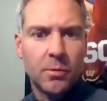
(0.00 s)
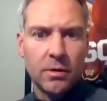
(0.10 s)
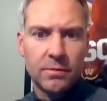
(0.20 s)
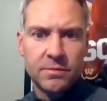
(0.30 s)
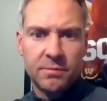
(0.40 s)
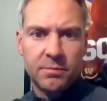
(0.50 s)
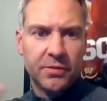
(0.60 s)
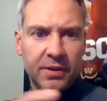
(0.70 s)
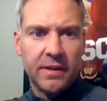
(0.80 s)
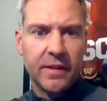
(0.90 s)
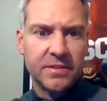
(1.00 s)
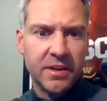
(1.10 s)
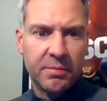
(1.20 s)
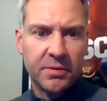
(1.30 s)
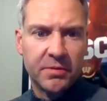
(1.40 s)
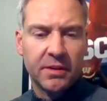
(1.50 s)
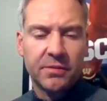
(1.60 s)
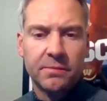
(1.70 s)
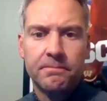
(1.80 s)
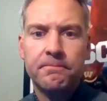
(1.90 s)
more: Jim Polzin and then Jeff
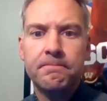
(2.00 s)
Patrigas.